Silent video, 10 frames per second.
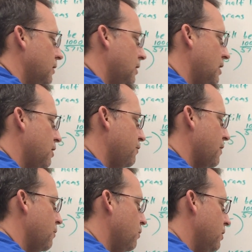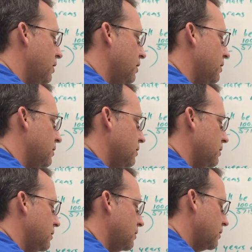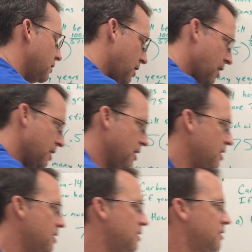And now if I want a